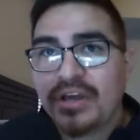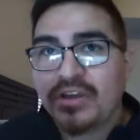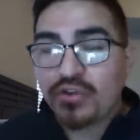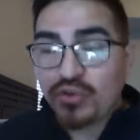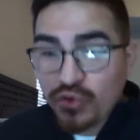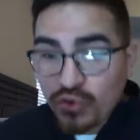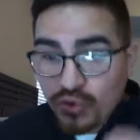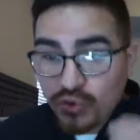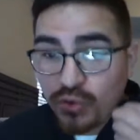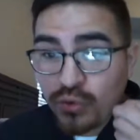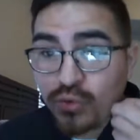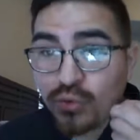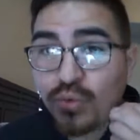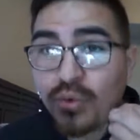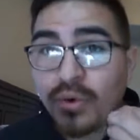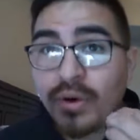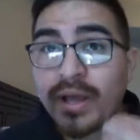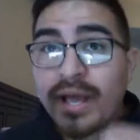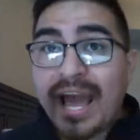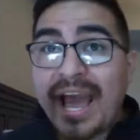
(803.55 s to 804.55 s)
you
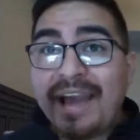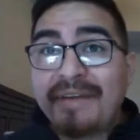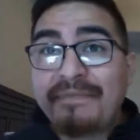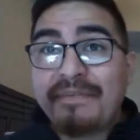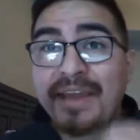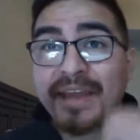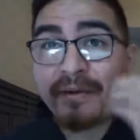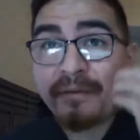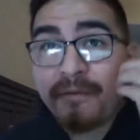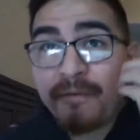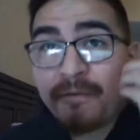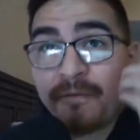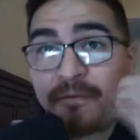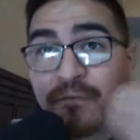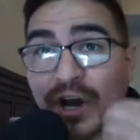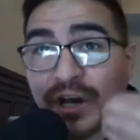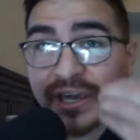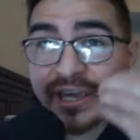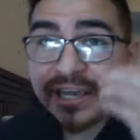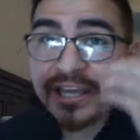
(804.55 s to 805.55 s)
have a
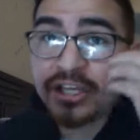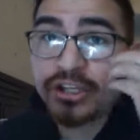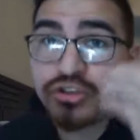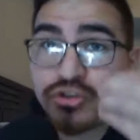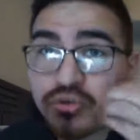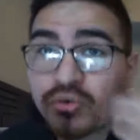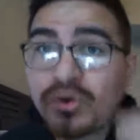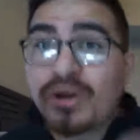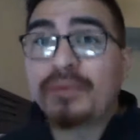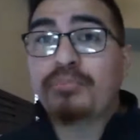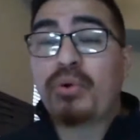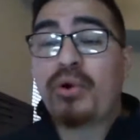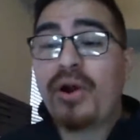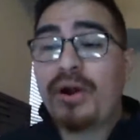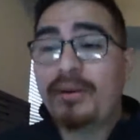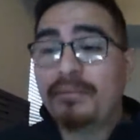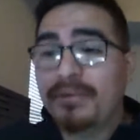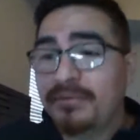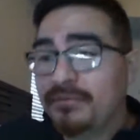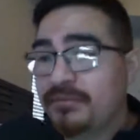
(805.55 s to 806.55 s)
fucking drug
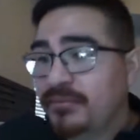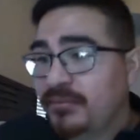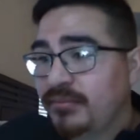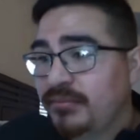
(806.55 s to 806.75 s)
problem.